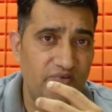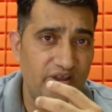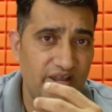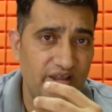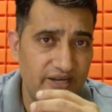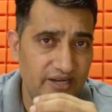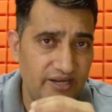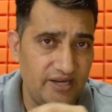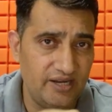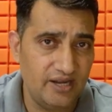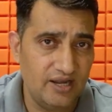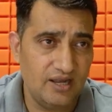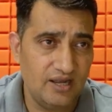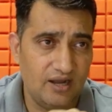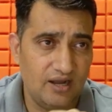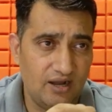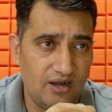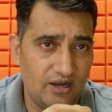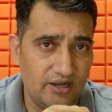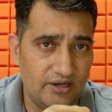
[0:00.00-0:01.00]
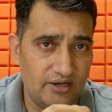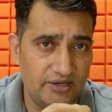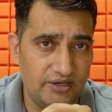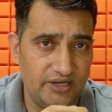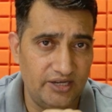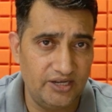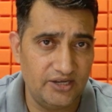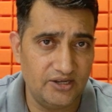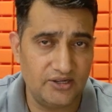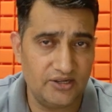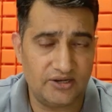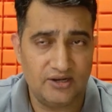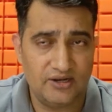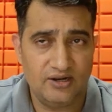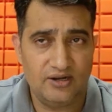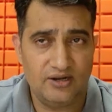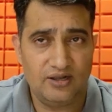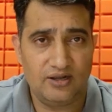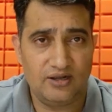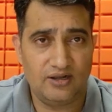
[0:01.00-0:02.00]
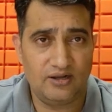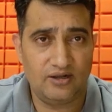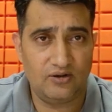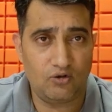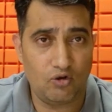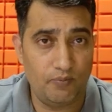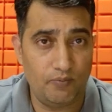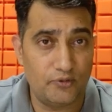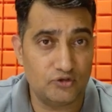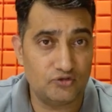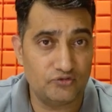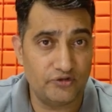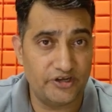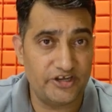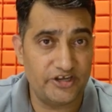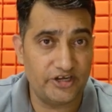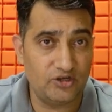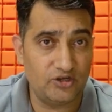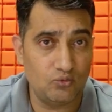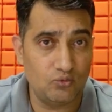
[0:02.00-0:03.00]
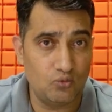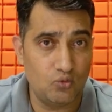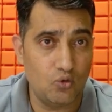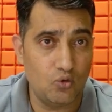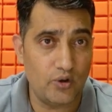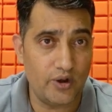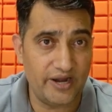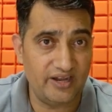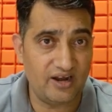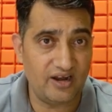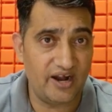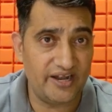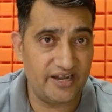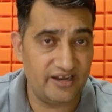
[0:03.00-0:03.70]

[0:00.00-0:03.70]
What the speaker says: near opportunity to go and identify the person.